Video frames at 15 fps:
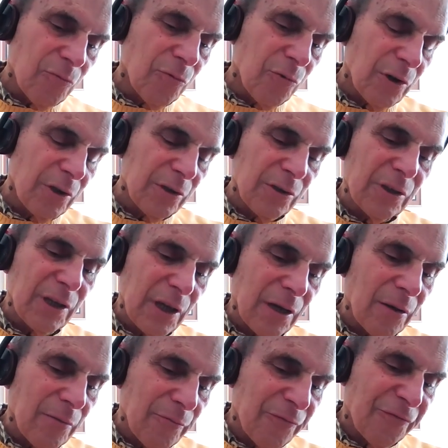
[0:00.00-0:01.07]
would
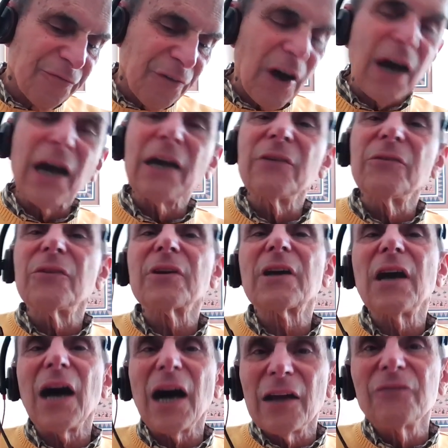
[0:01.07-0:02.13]
find
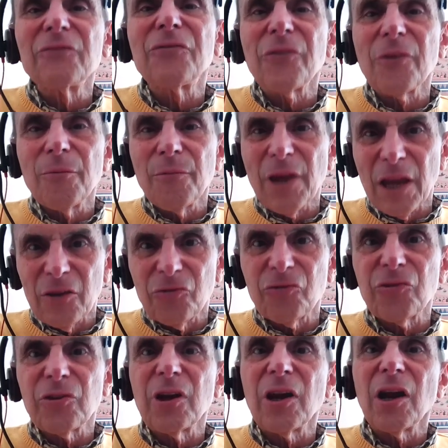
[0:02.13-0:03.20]

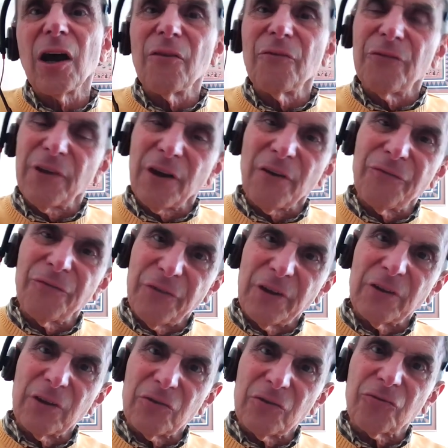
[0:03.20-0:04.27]
confirmation of their
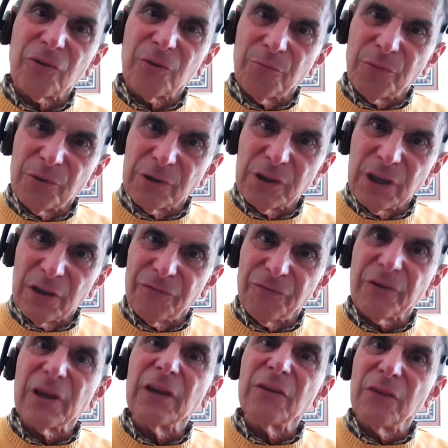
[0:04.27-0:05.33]
feelings and belief
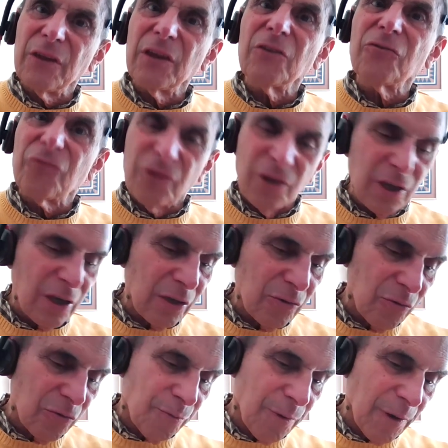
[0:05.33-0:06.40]
in these
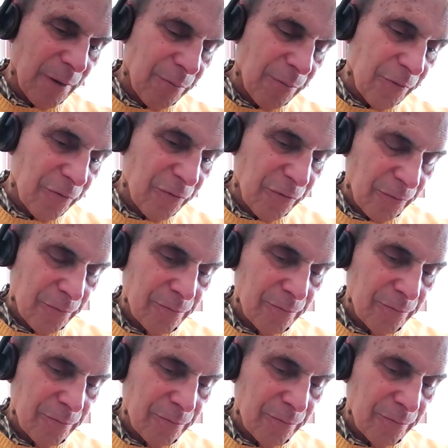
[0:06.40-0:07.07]
leading newspapers.